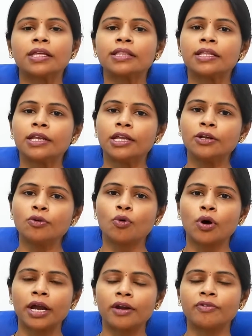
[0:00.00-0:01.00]
then they need to
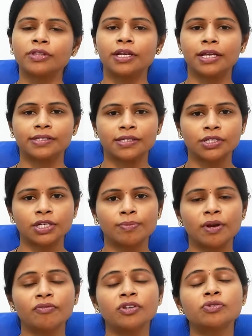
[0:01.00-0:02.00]
go ahead with the laser
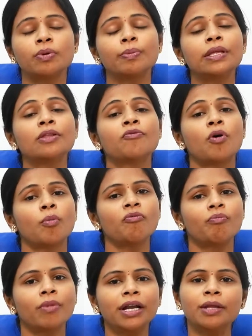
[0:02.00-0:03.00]
treatment, which will be in the form
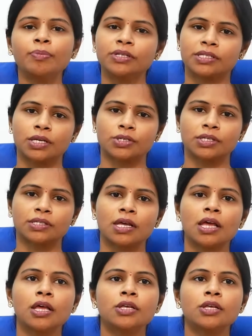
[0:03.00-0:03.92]
of multiple sessions.